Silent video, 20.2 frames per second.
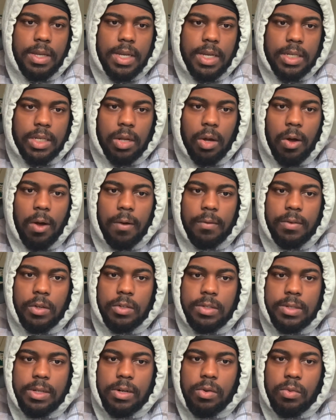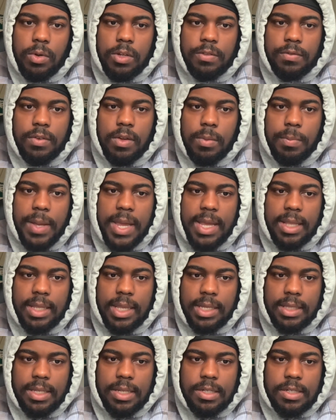Did all of those little ones feel pain
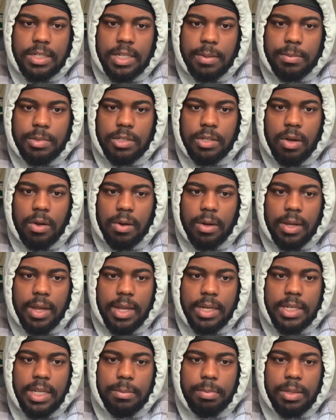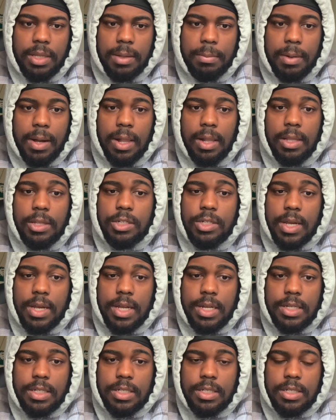like this? I'm sorry. I deeply
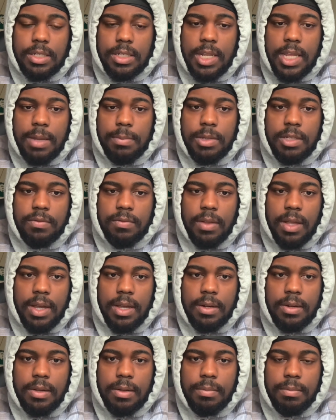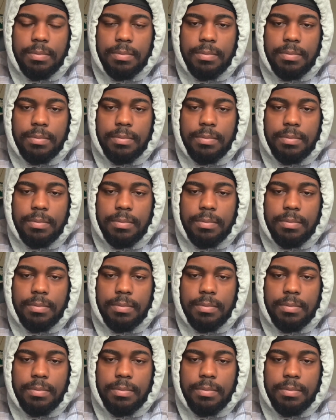apologize. Damn, he's flying up.